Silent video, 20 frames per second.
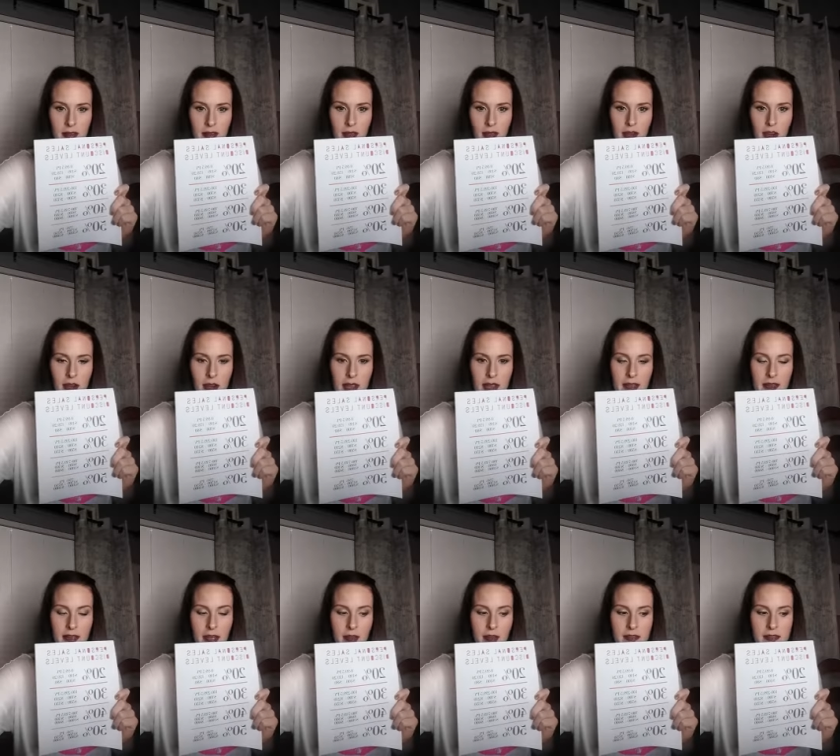All right.
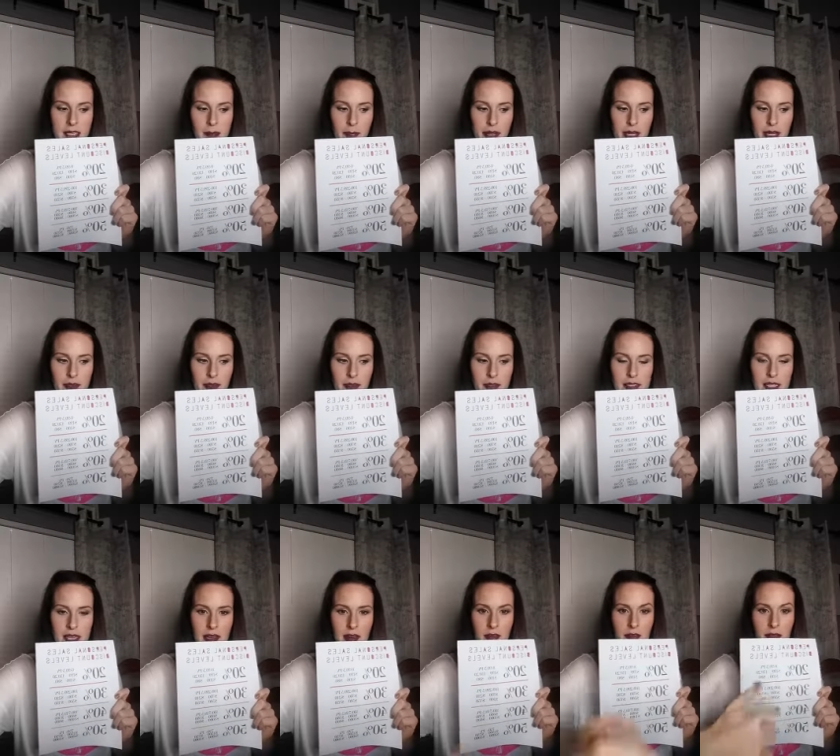Now, if somebody knows
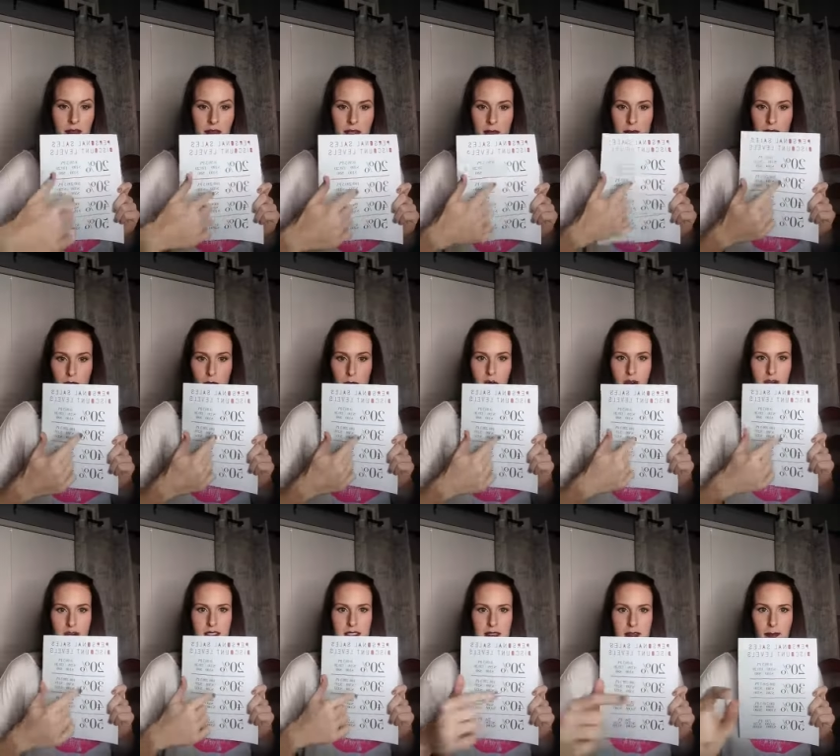how to flip the
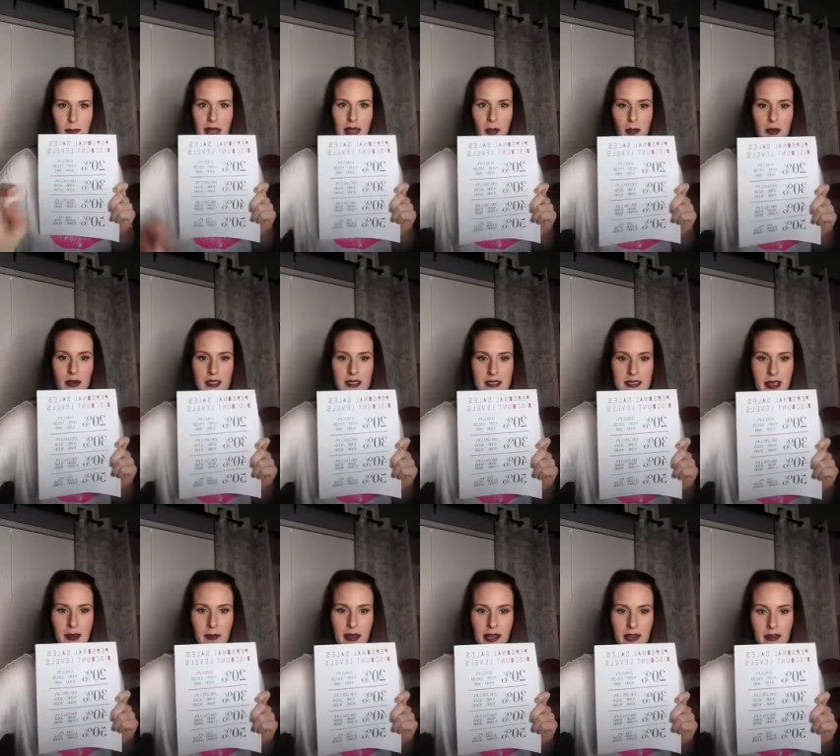words backwards, tell
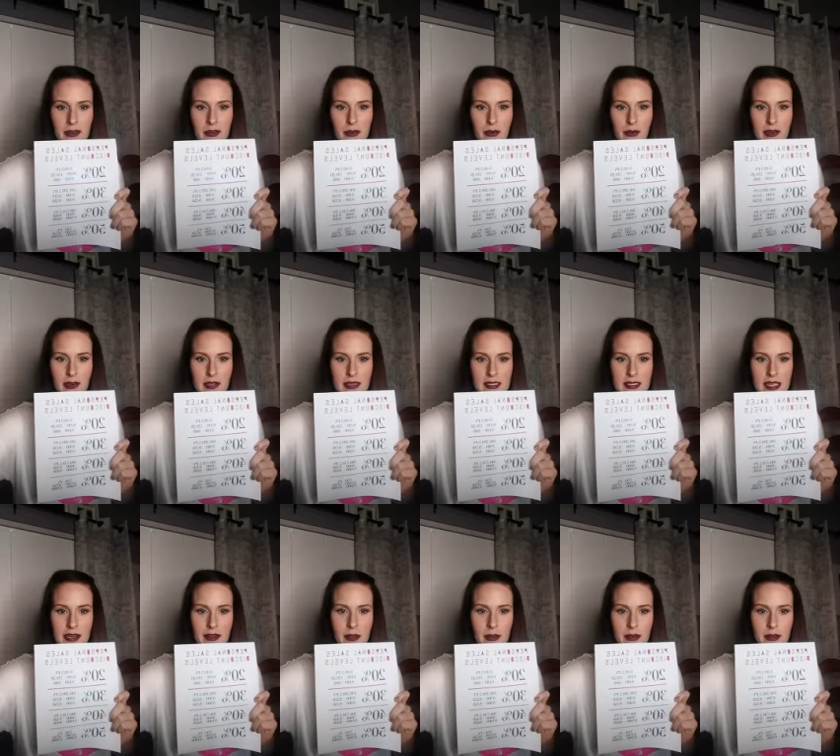me how to do it, because I
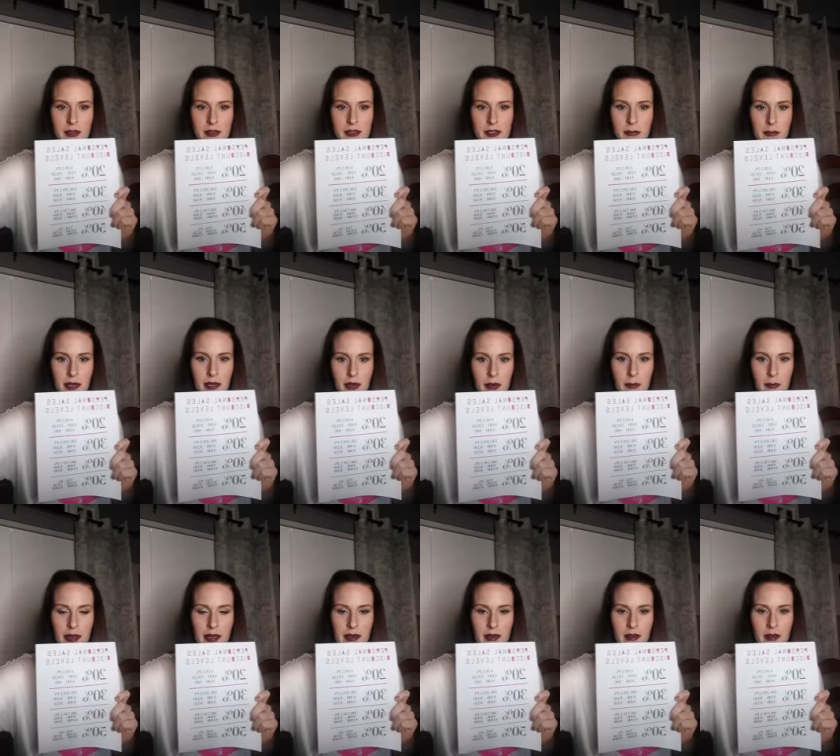know there's a mirror
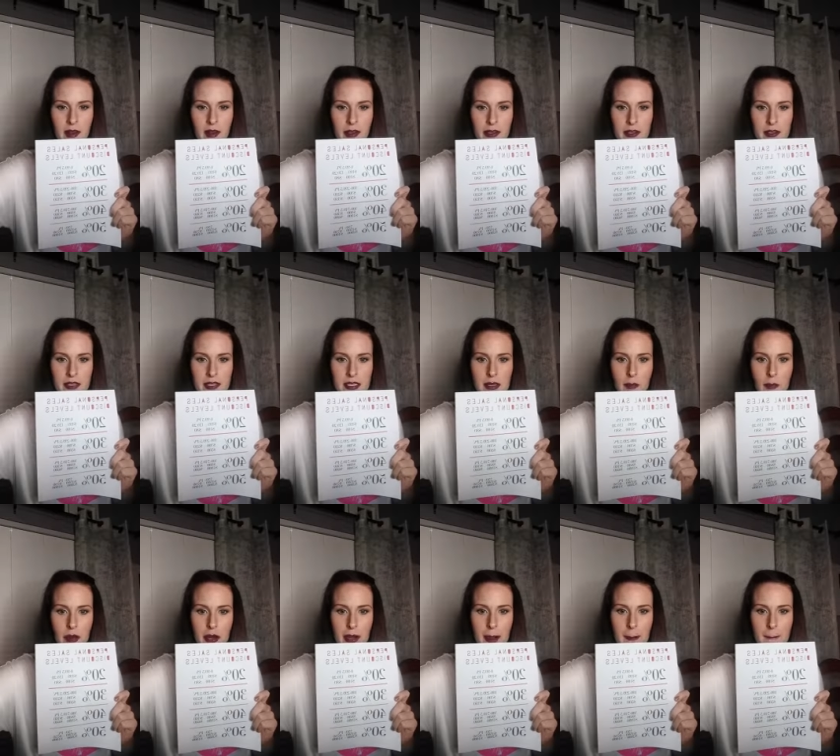button on here
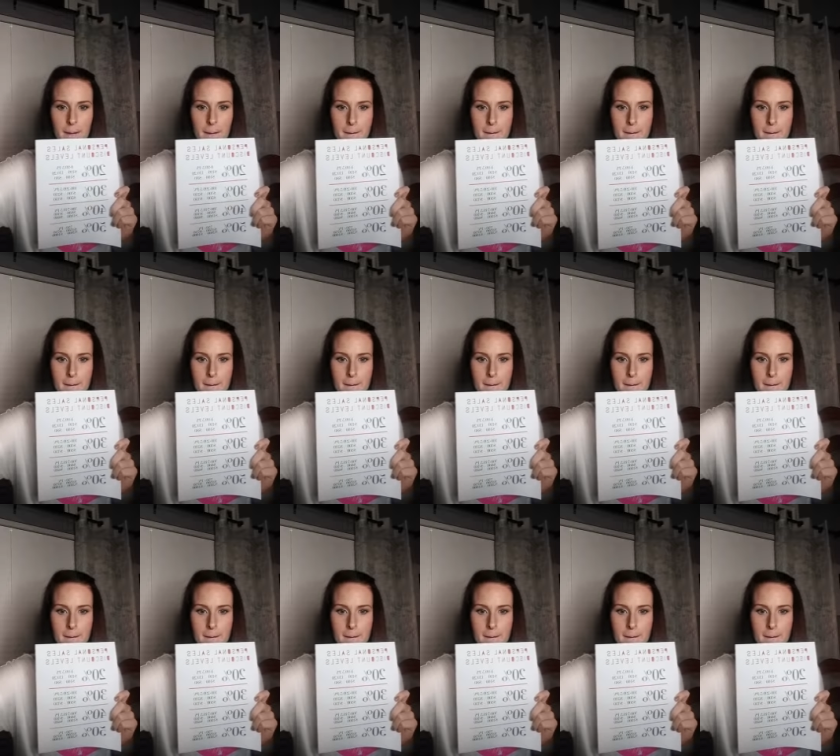somewhere.